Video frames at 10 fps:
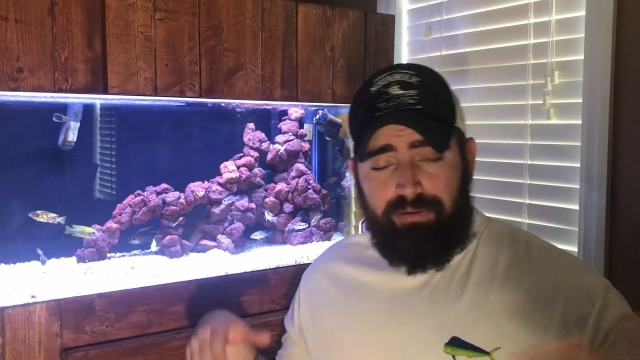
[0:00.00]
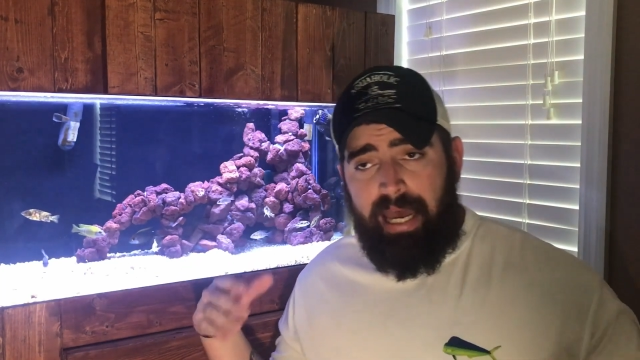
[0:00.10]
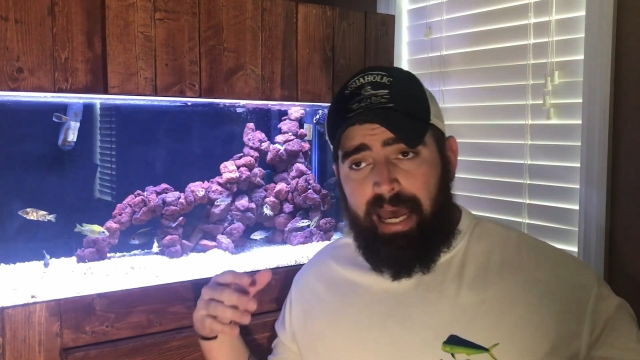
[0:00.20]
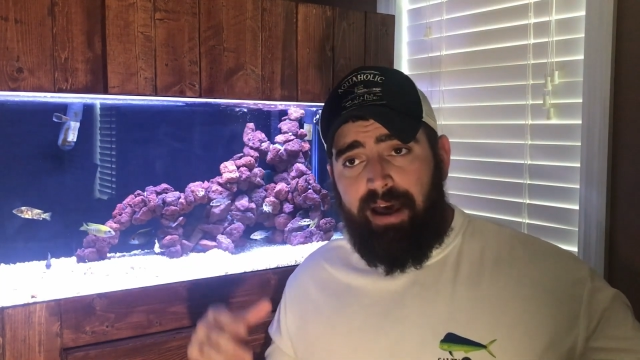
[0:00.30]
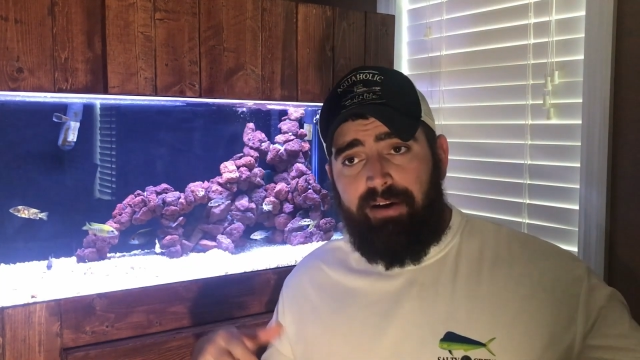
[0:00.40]
you
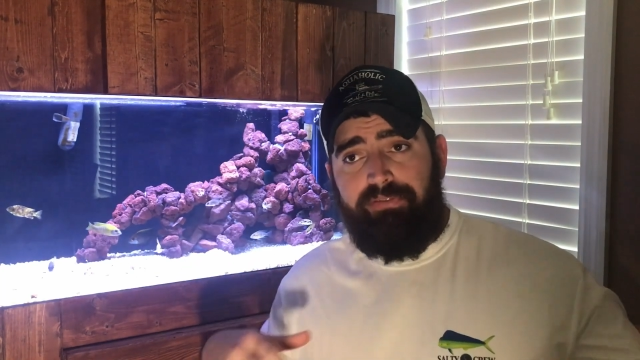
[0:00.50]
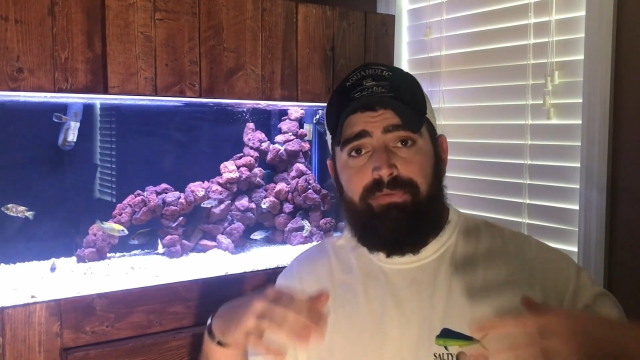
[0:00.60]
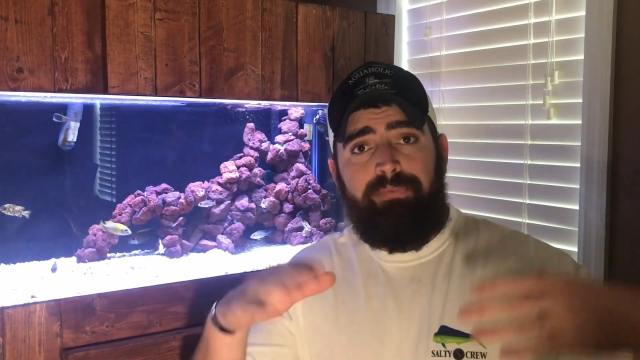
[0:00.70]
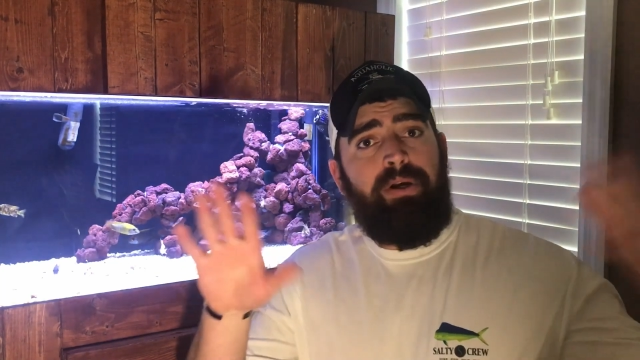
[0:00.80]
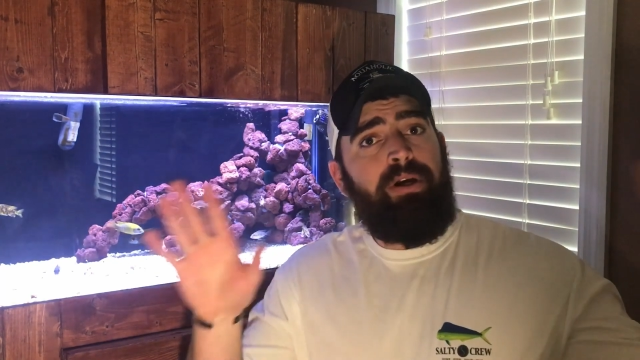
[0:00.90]
have
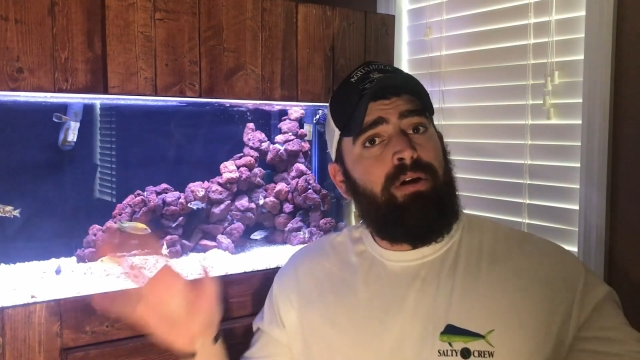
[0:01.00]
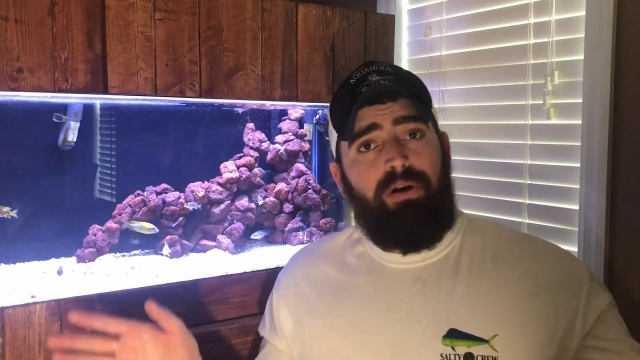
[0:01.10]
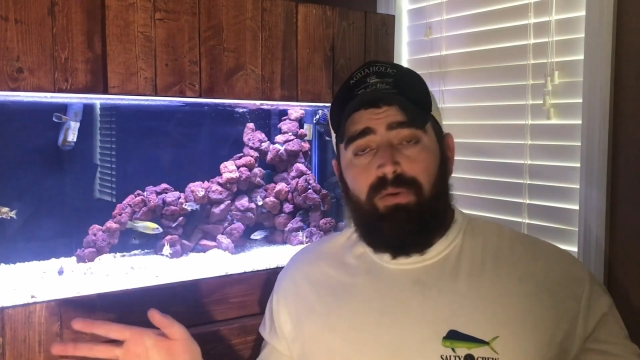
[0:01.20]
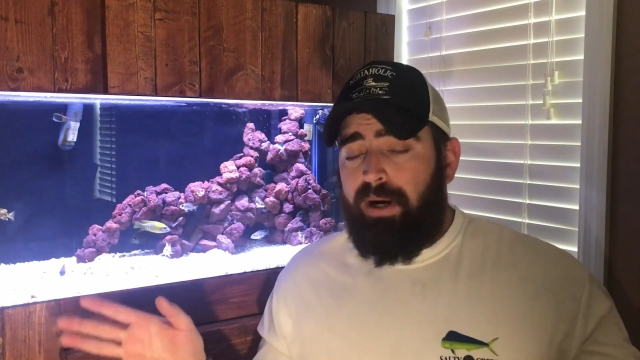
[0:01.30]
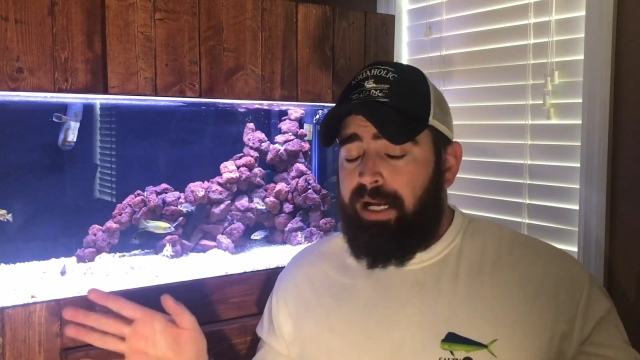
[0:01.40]

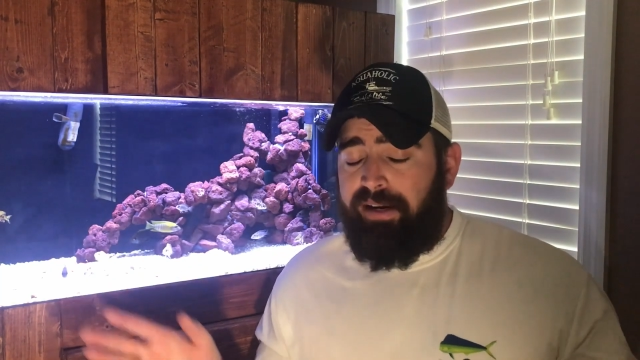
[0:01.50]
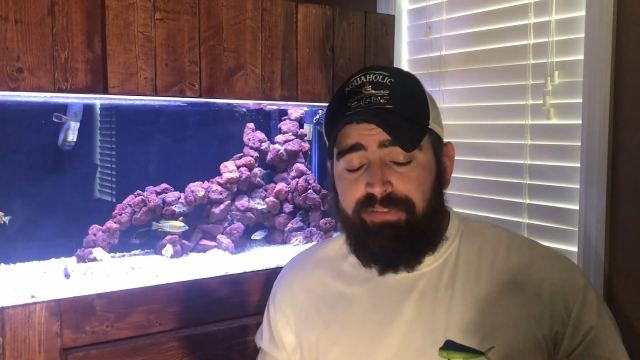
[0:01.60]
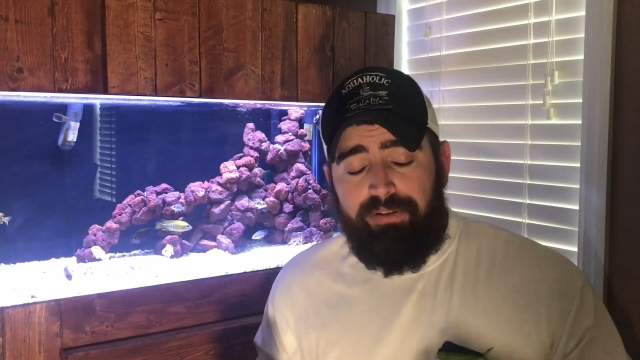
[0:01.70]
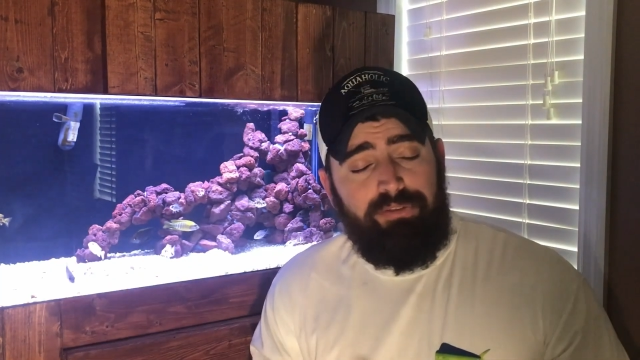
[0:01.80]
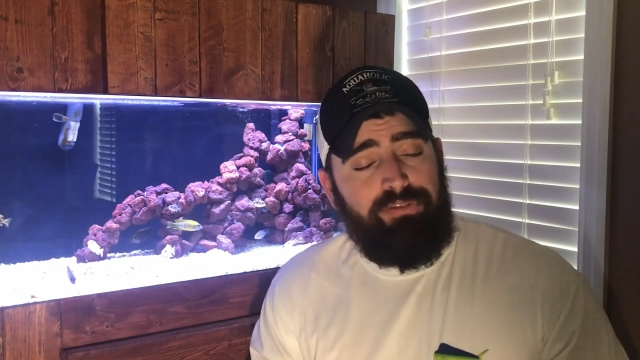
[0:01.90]
or what kind of
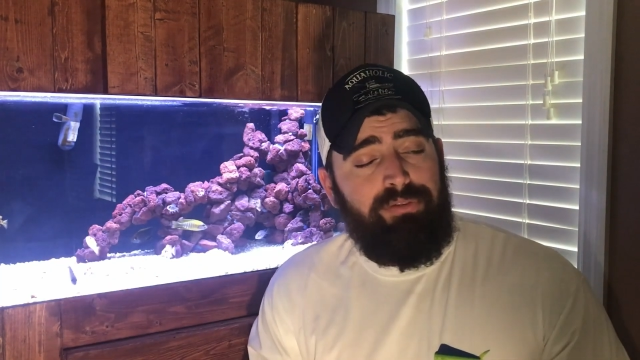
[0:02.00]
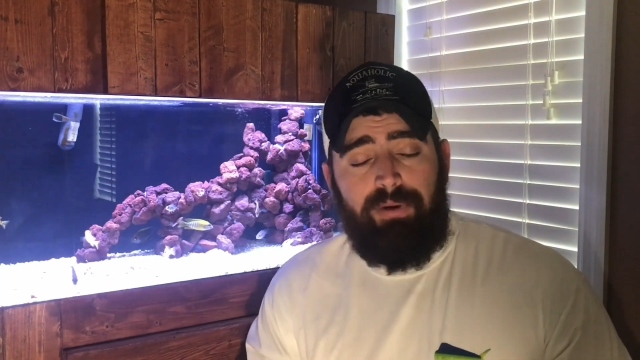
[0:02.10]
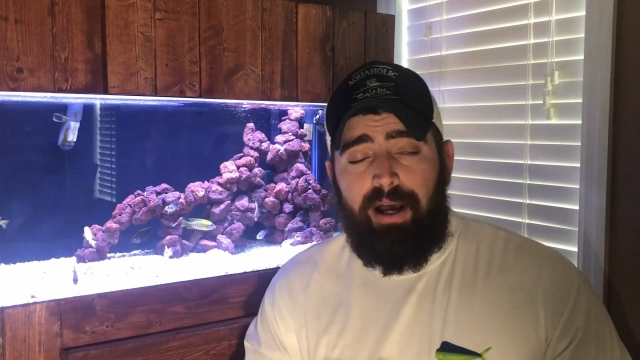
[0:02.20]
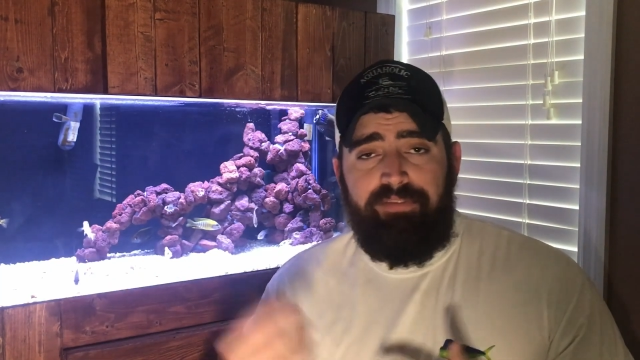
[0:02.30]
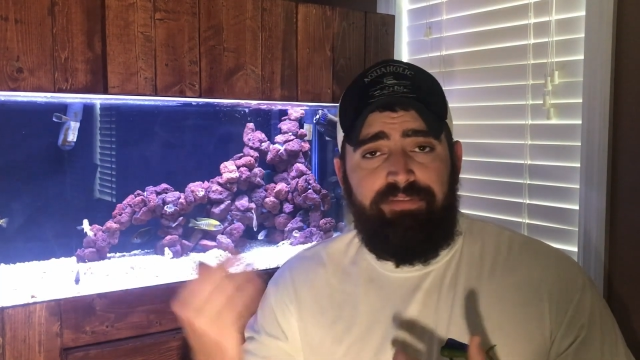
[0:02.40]
filters you
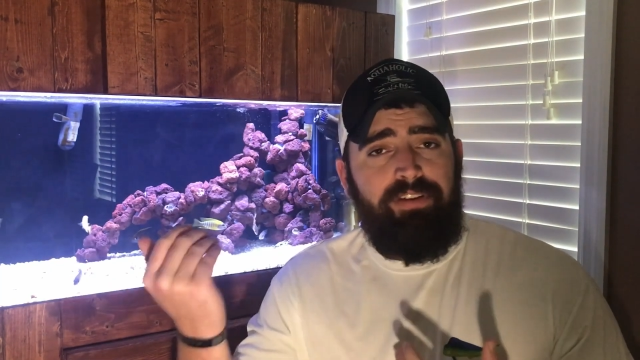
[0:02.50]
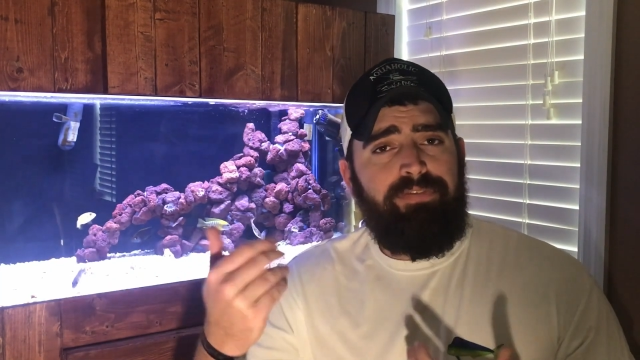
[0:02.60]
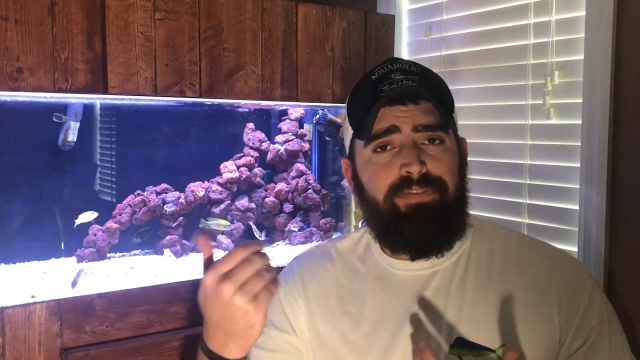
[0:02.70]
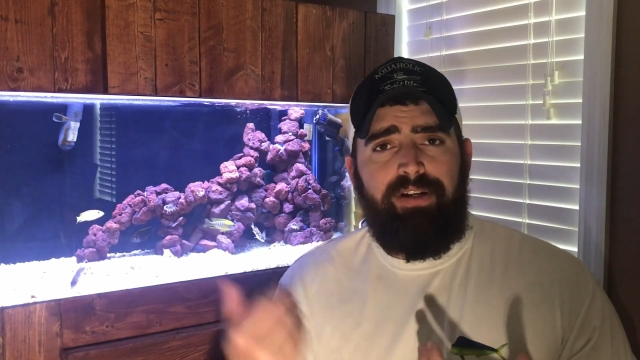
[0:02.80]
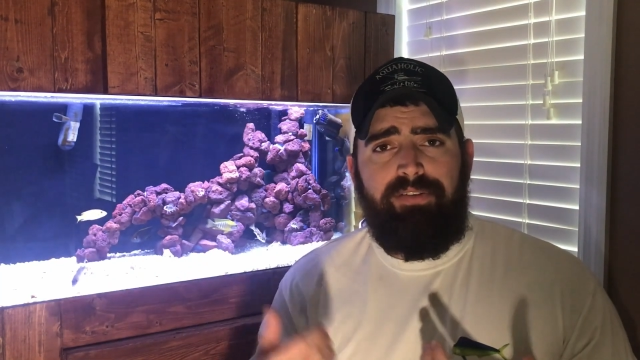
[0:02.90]
run, feel
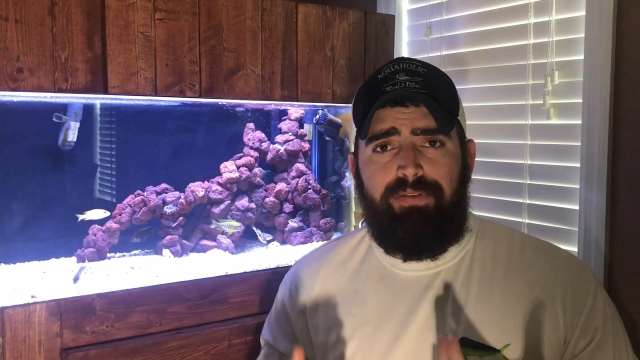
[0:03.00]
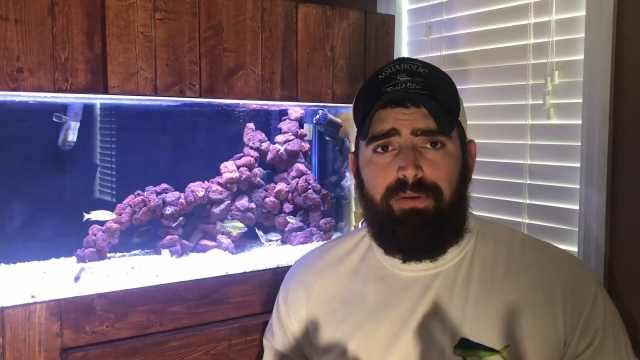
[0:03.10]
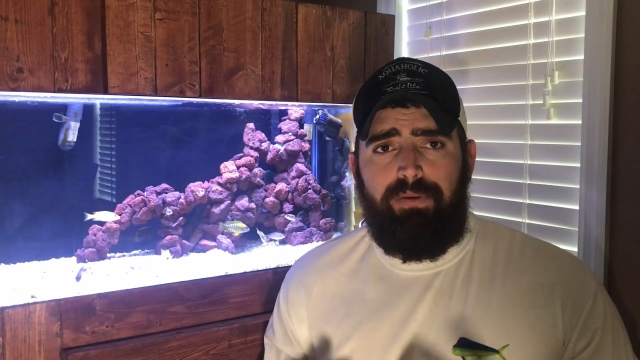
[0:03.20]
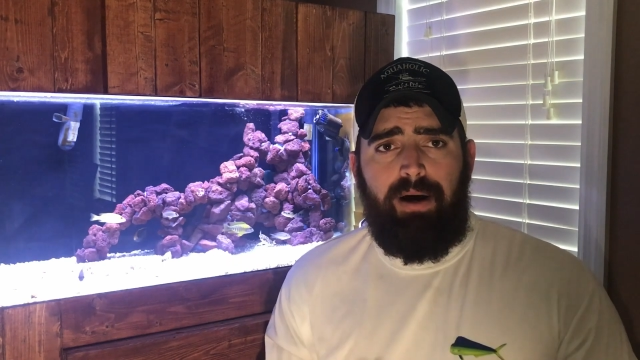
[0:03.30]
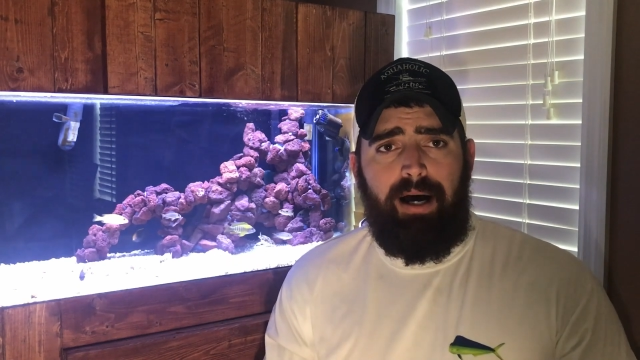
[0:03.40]
free
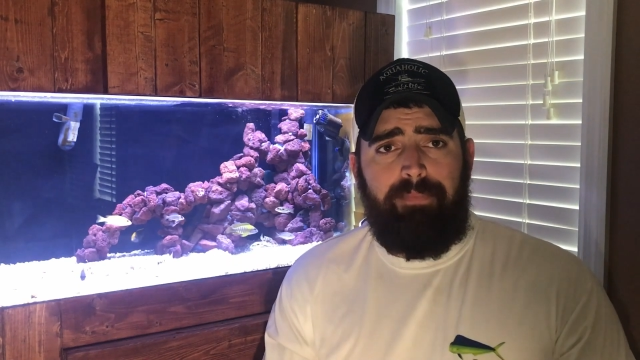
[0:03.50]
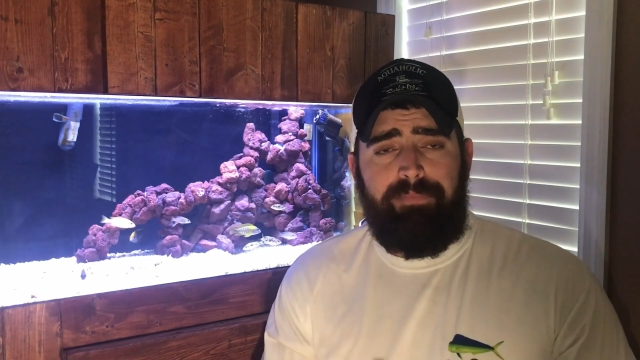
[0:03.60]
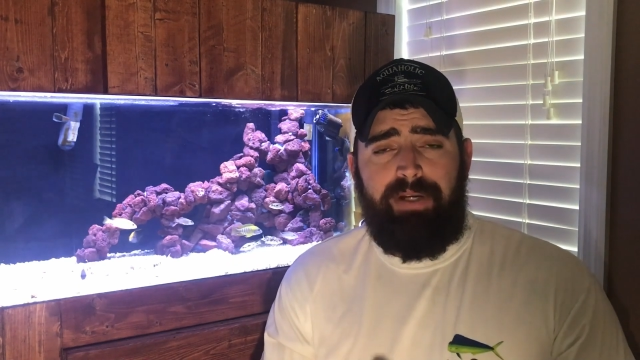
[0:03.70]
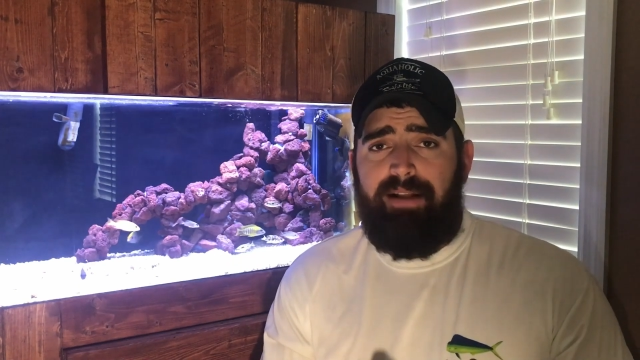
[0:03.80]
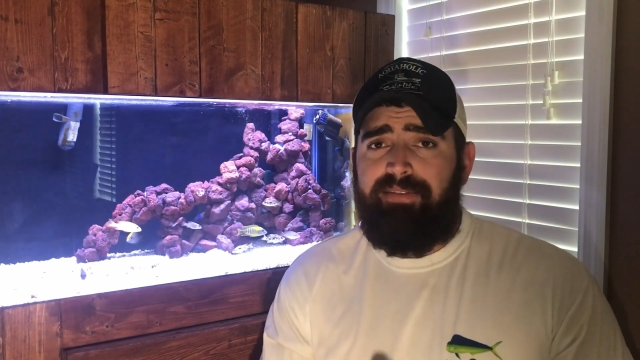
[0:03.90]
to
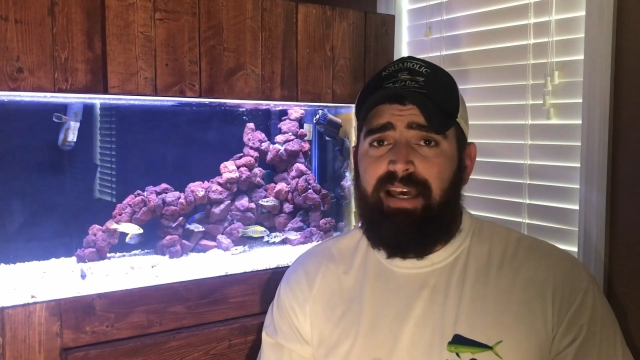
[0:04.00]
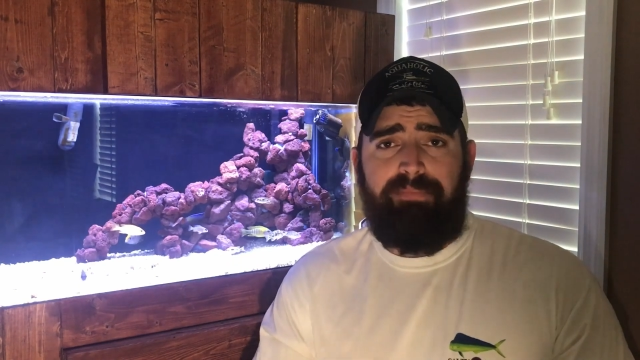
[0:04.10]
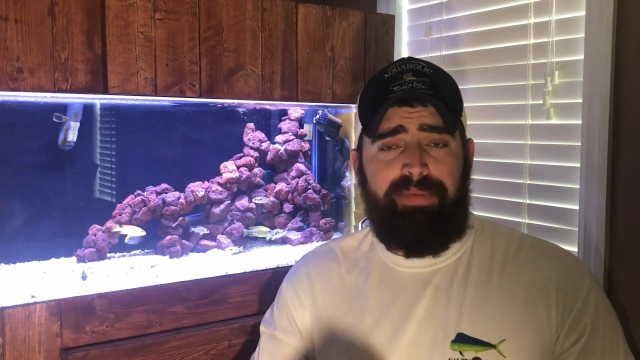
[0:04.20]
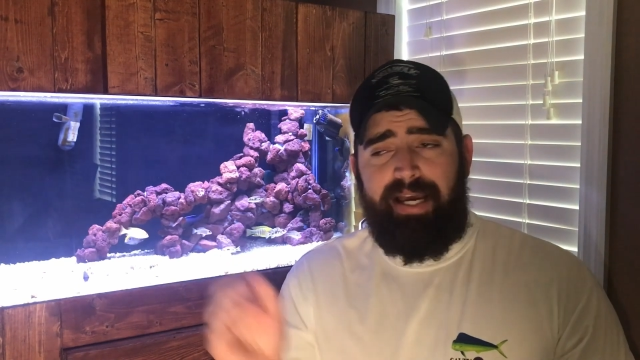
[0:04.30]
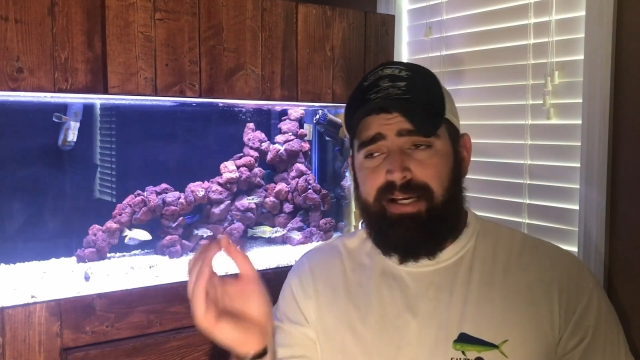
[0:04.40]
contact me.